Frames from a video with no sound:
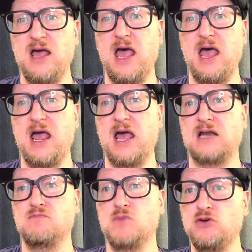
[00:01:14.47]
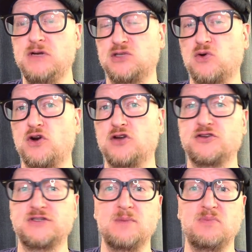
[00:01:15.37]
And mood disorders are
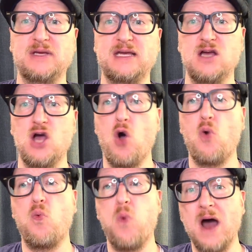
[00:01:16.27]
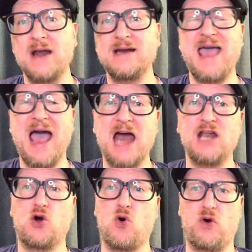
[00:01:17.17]
simply one
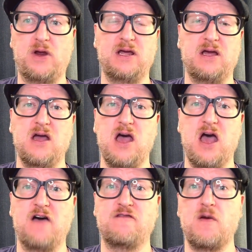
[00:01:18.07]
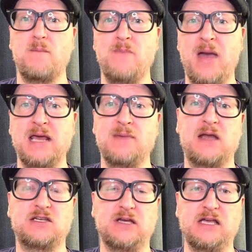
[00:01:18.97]
category of many
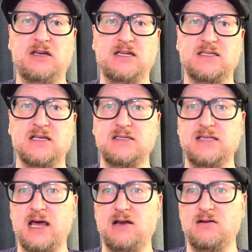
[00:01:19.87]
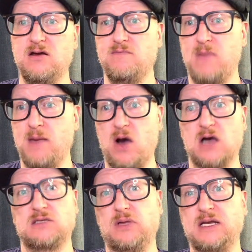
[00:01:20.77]
mental illnesses that may
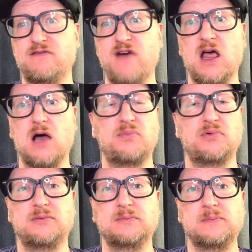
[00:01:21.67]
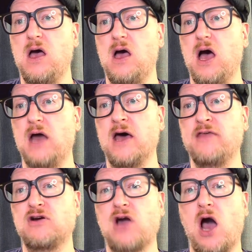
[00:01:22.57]
possibly develop.
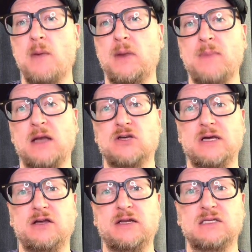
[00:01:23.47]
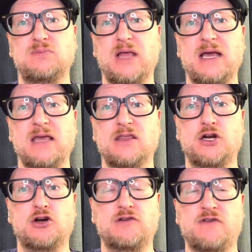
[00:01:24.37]
Another common mental illness plaguing the
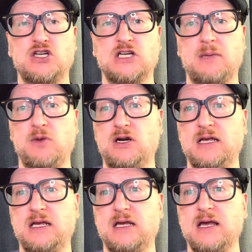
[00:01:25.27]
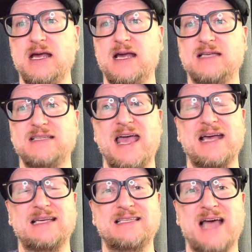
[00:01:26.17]
neurodivergent community is
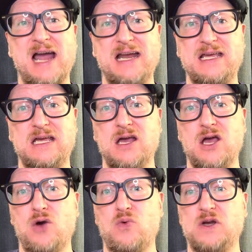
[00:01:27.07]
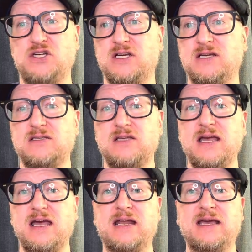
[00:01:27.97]
anxiety, which is
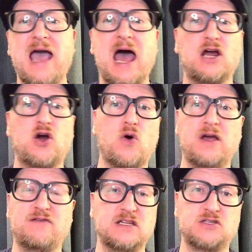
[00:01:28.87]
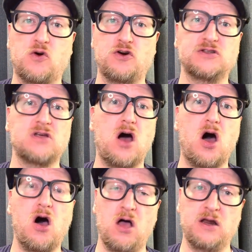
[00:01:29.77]
in a category of disorders
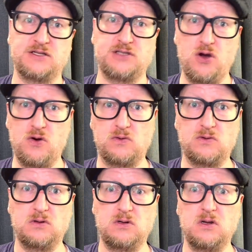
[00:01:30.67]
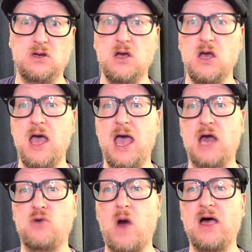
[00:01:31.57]
all on its own.
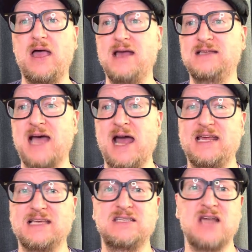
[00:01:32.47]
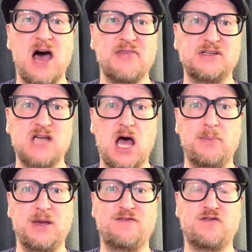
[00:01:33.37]
And while anxiety is not the
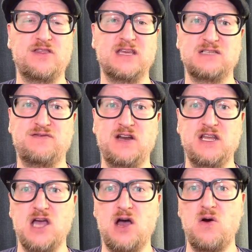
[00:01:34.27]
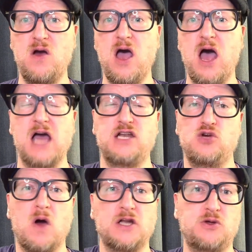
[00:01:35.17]
topic for this video, I do
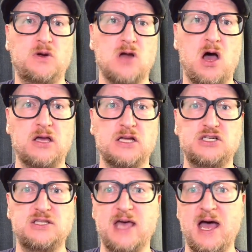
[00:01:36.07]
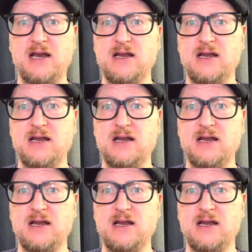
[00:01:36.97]
want to acknowledge that